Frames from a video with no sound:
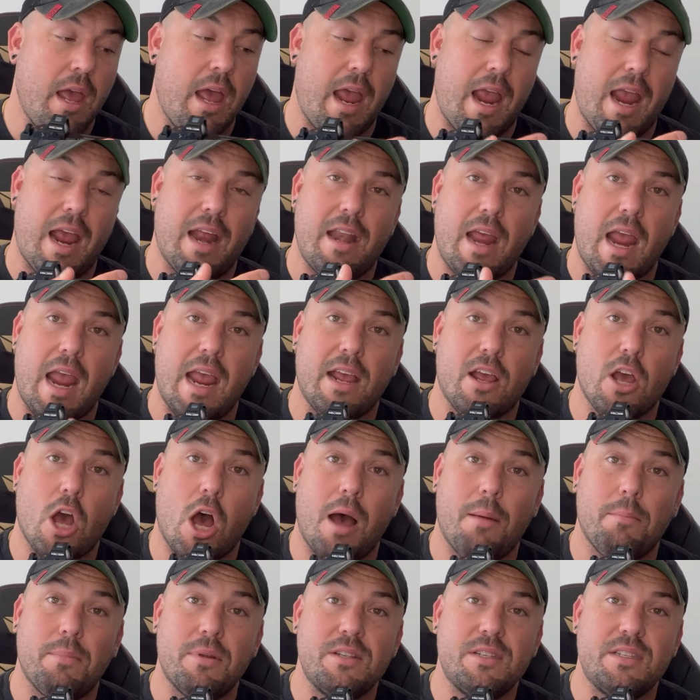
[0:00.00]
and a
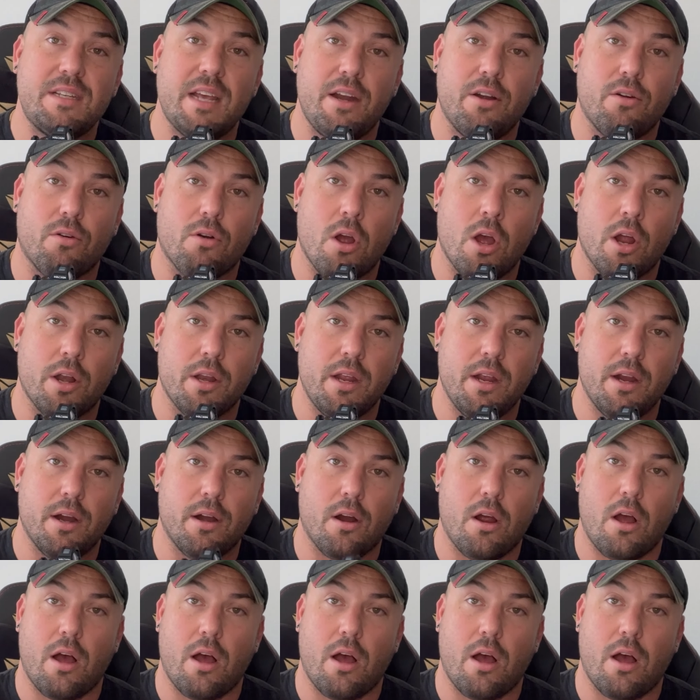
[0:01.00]
compensator on here.